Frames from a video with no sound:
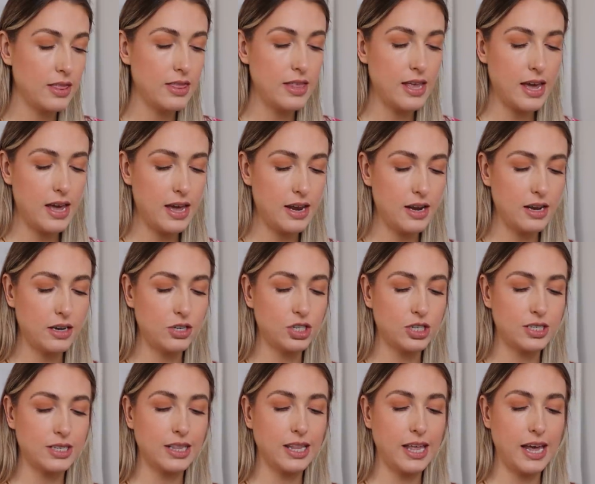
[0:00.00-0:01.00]
And then
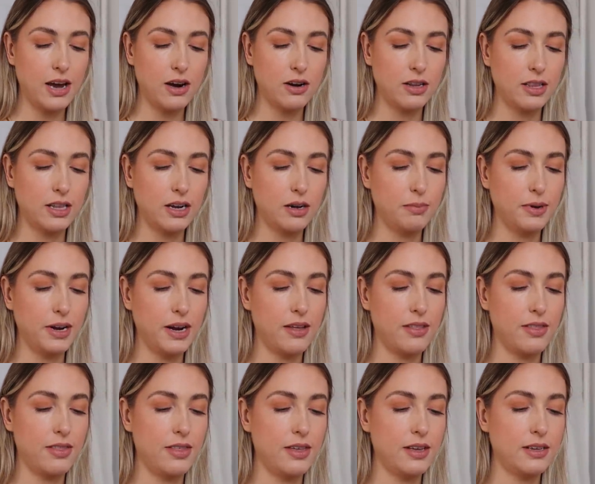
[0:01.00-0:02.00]
just layer a little bit
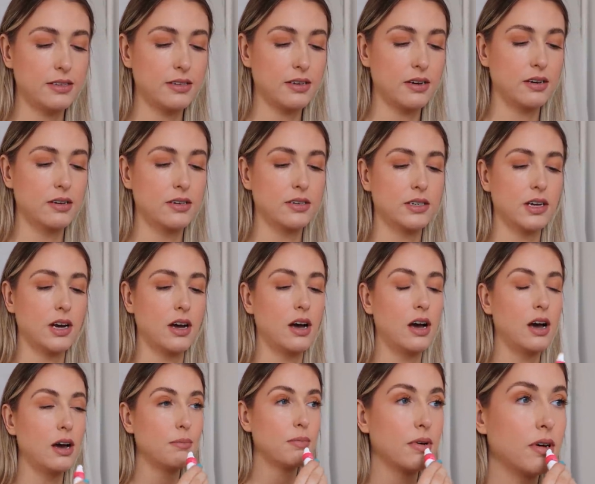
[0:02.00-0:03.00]
of this on
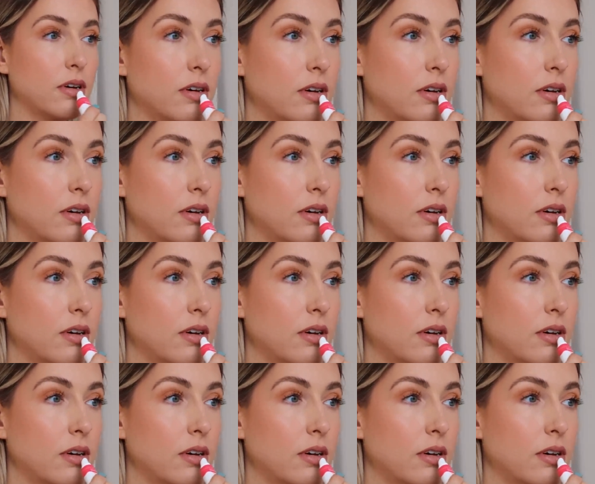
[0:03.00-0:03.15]
top.